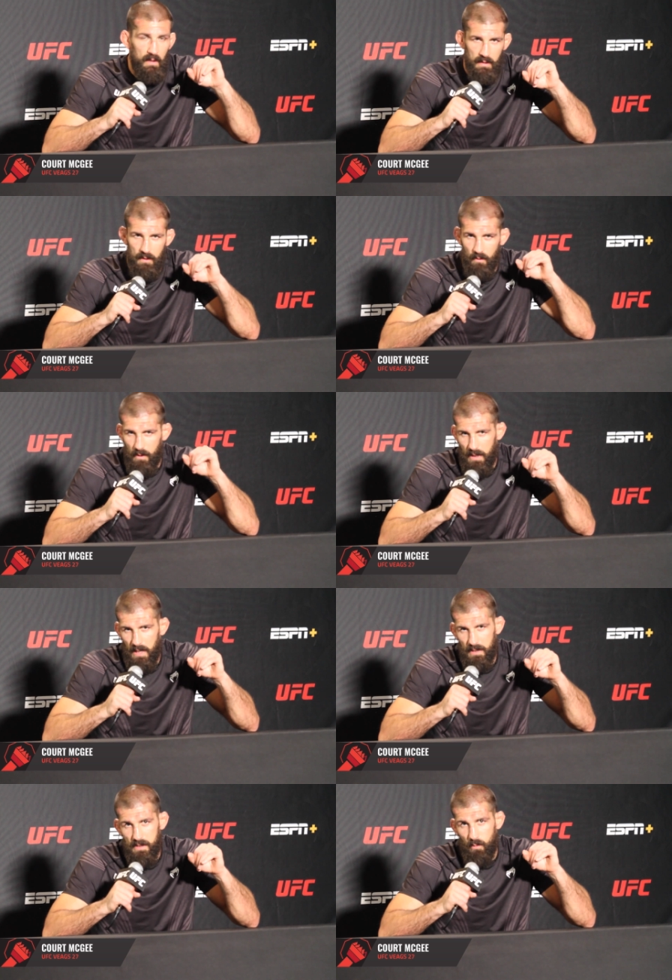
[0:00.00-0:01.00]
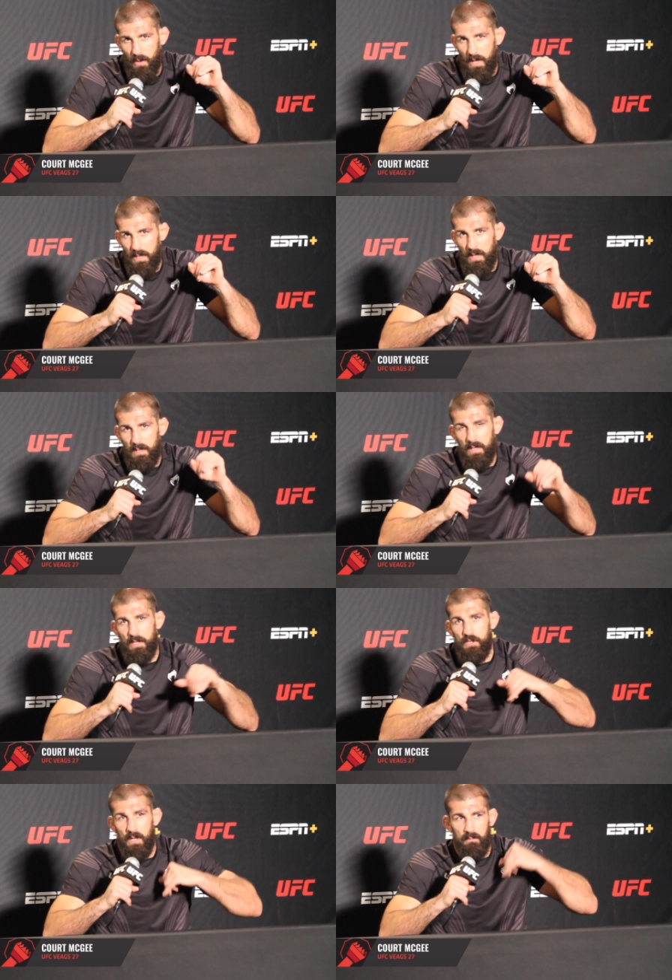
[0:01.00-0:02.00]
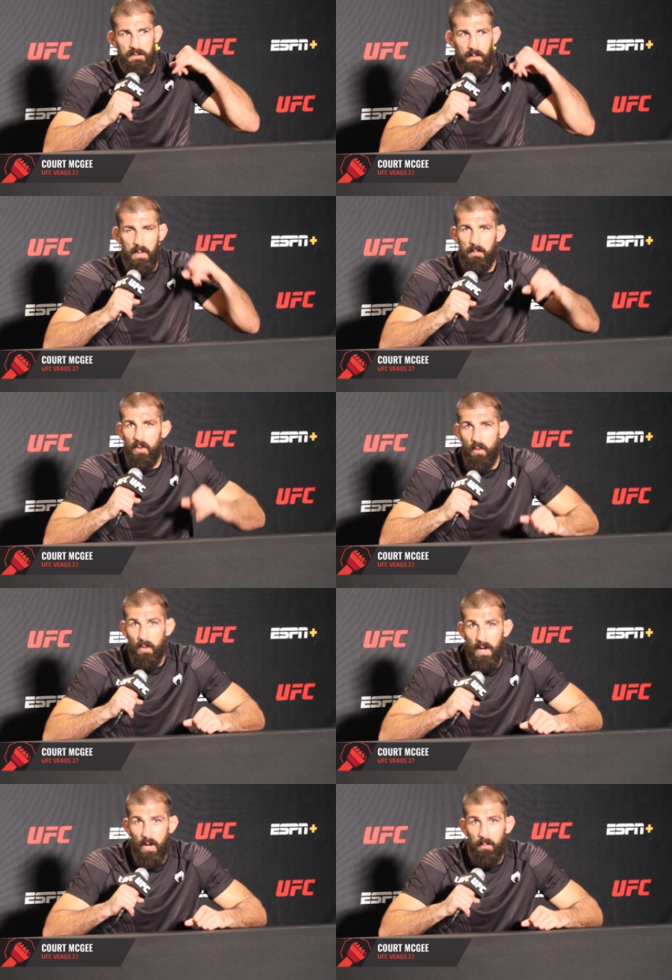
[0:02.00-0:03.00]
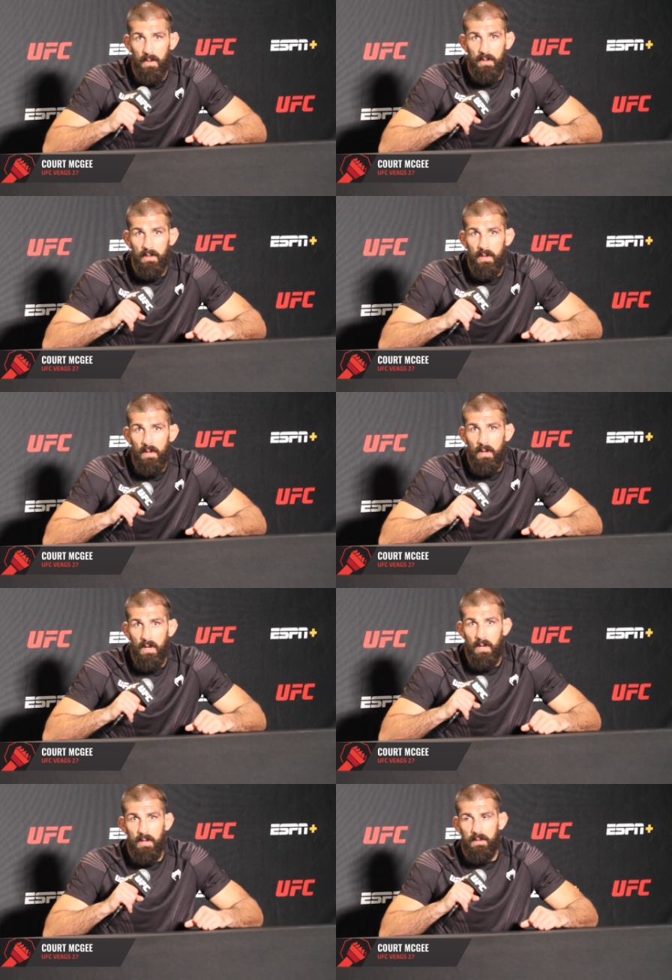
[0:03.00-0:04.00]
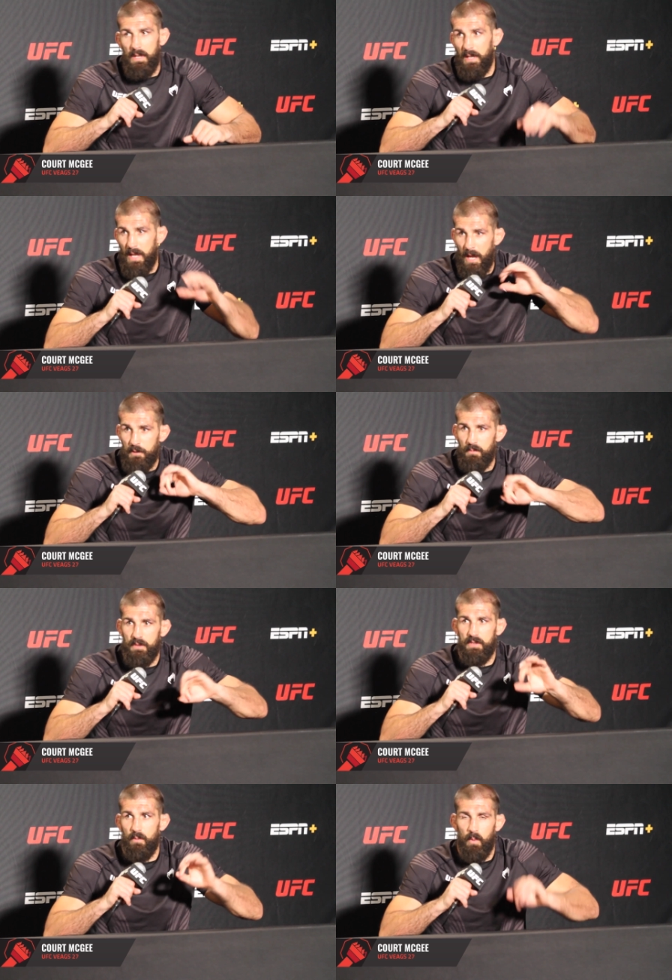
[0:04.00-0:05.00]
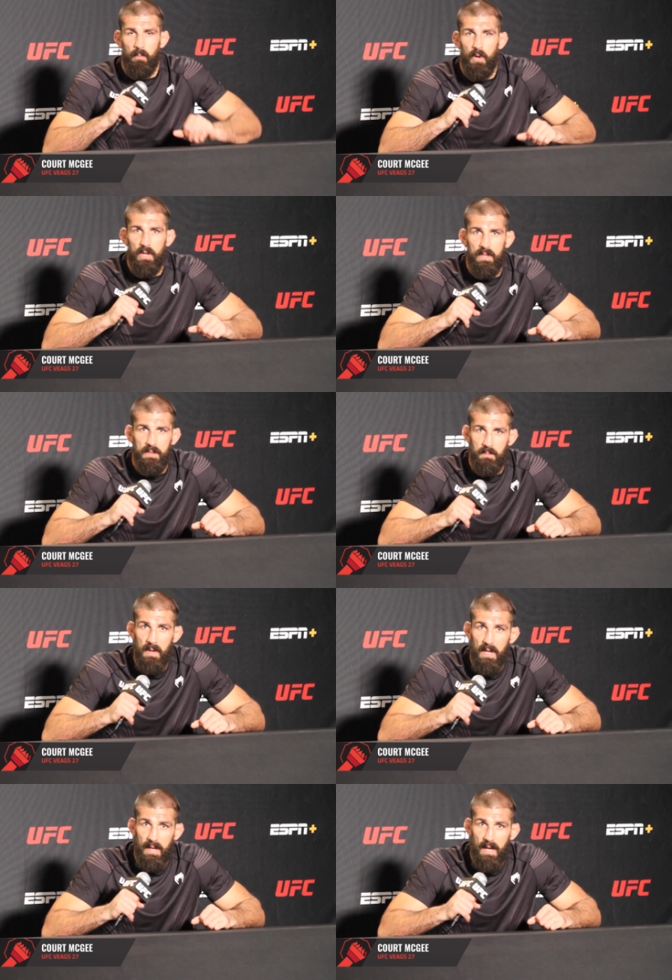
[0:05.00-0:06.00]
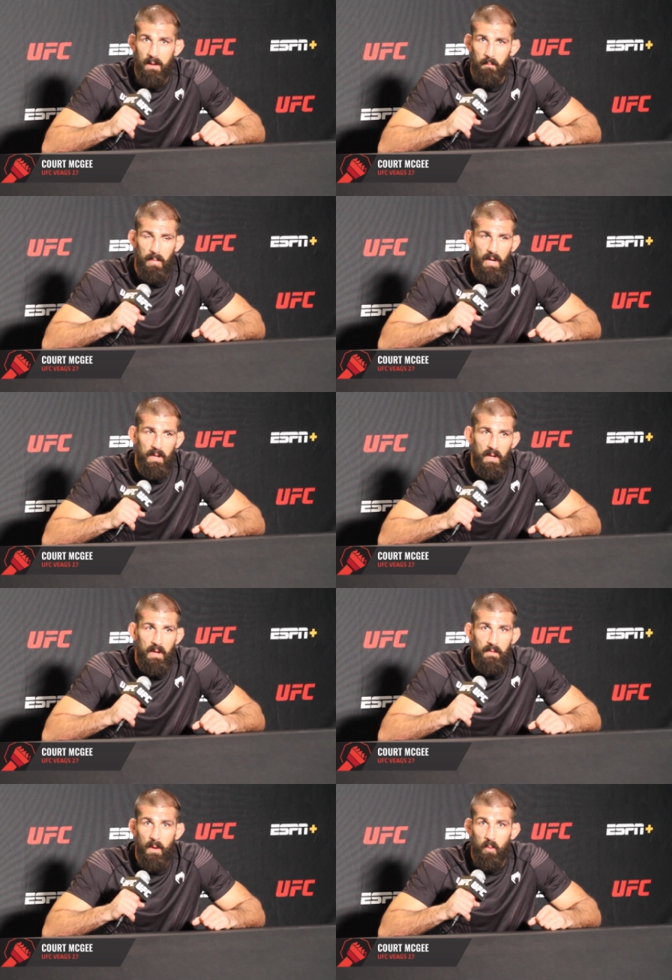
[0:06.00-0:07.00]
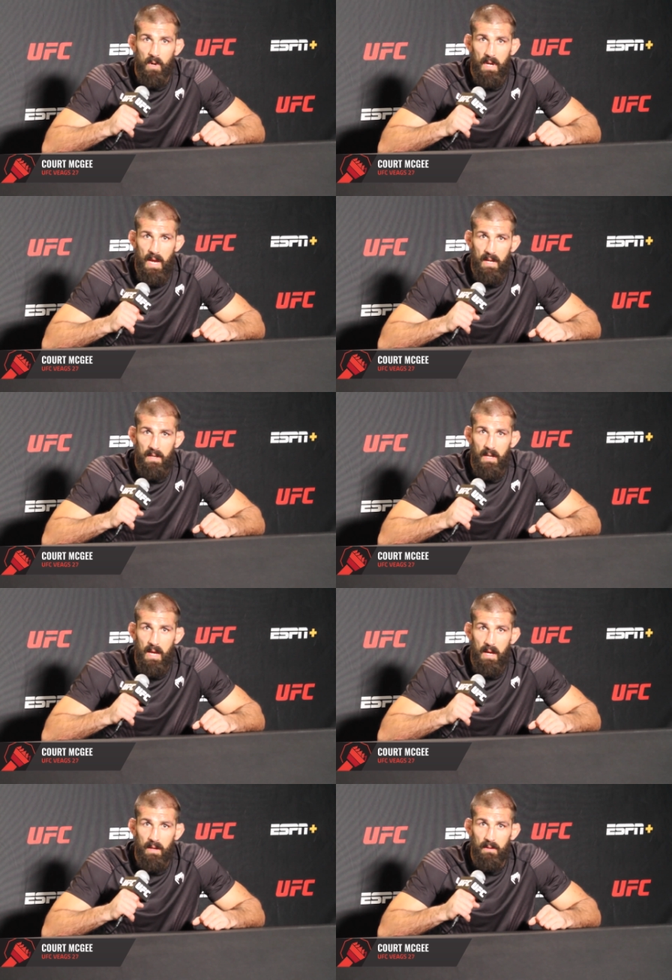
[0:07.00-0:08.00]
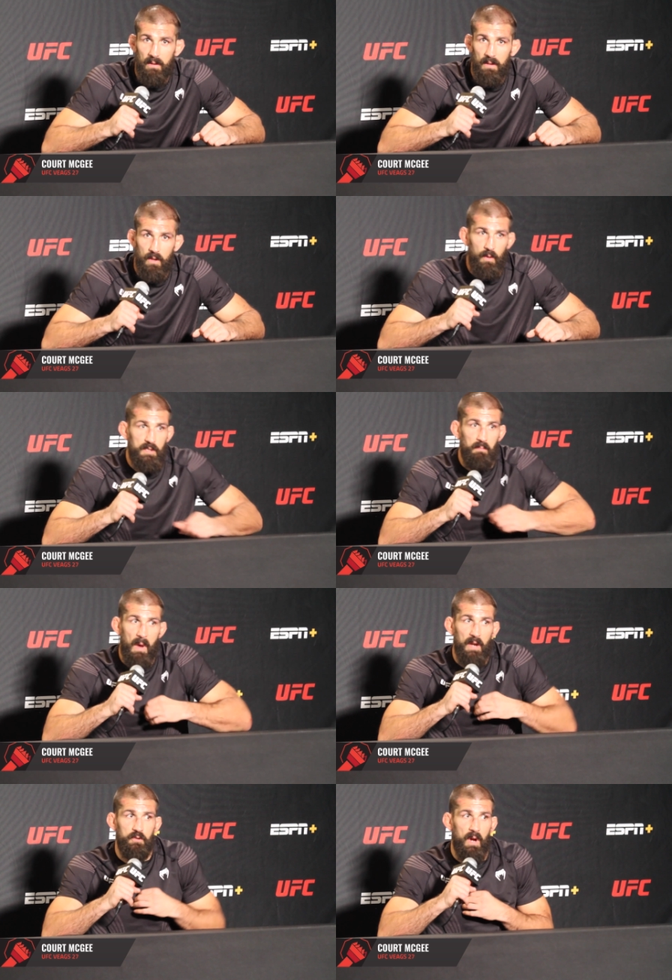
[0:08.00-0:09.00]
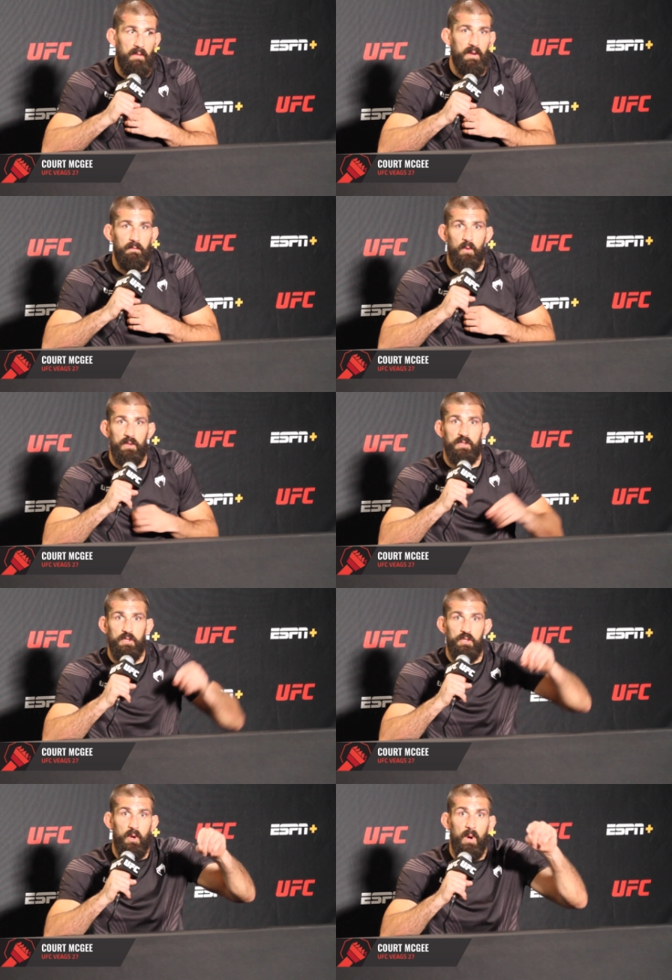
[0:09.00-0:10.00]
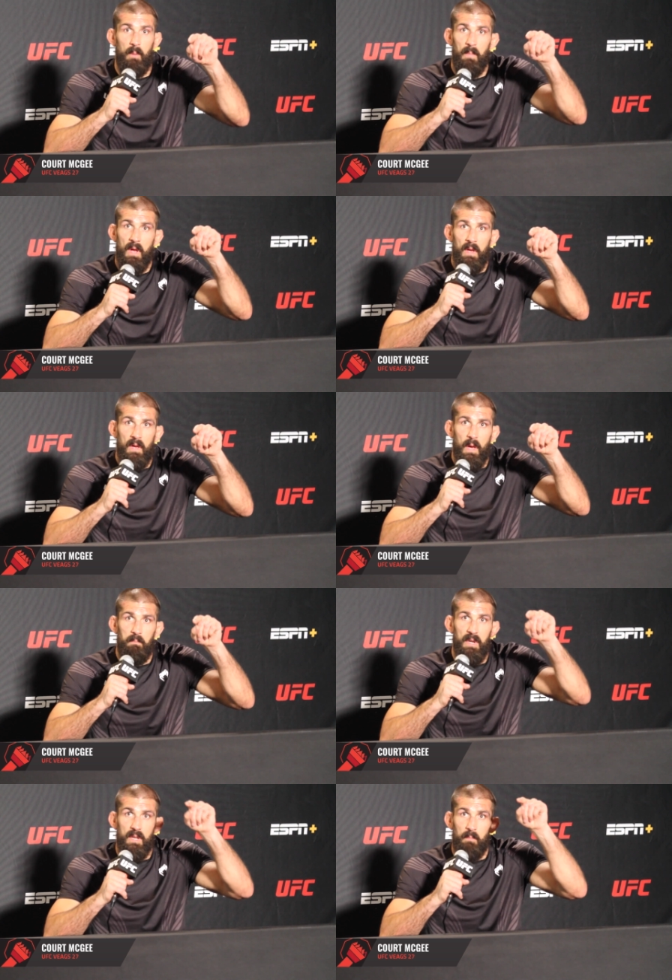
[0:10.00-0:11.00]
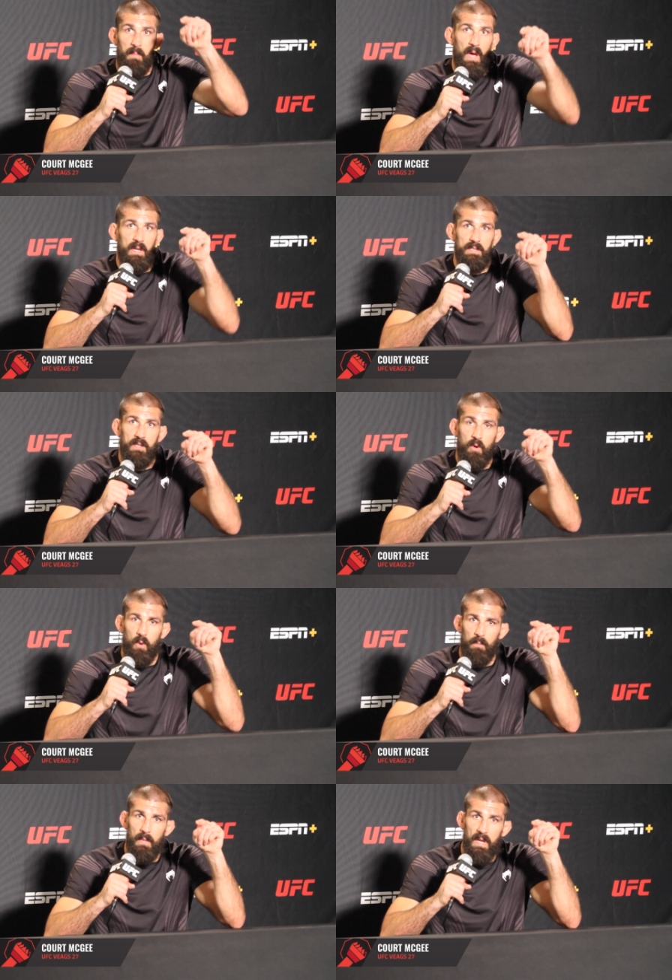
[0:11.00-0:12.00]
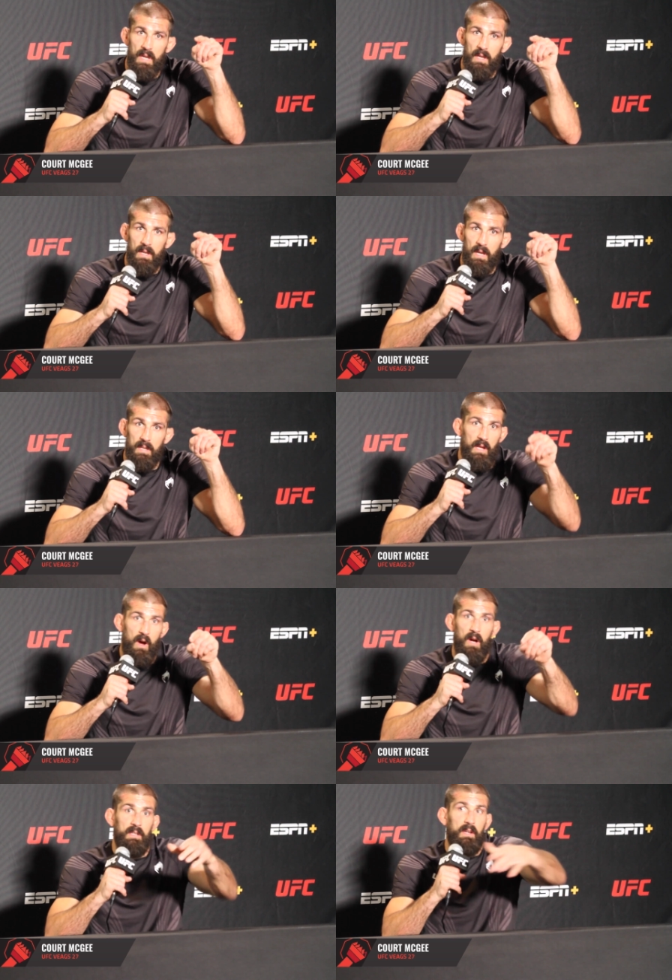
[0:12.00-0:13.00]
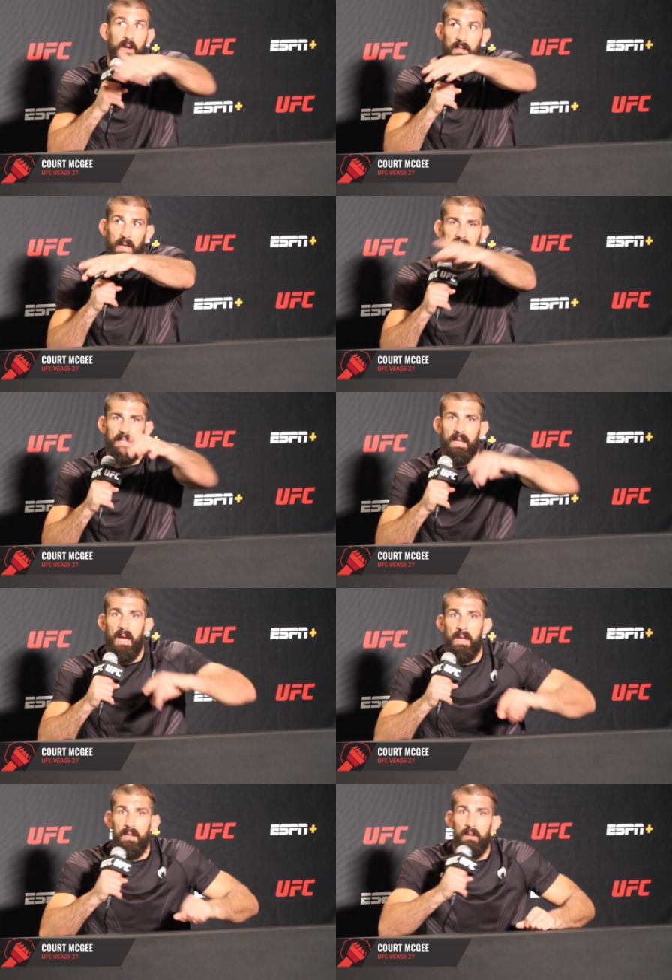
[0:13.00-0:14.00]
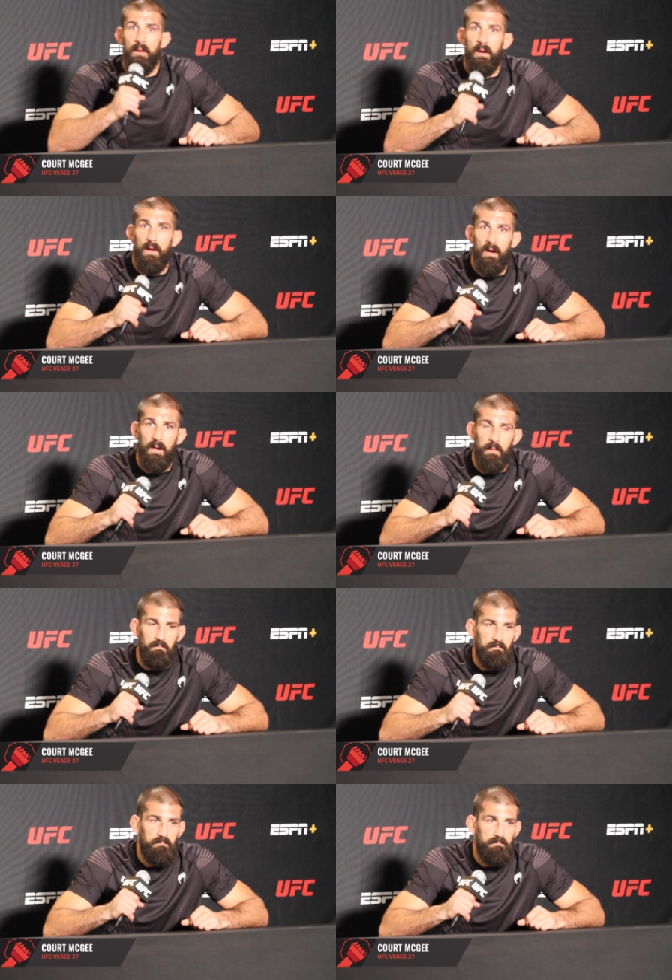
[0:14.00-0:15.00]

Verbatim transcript: you know, the kids that were getting into the gyms, the people that were helping, uh, the engagements that we're booking and speaking at. But they work hand in hand. You know, it's my driving force to show up and be the best Court McGee in the octagon. Like tonight, um,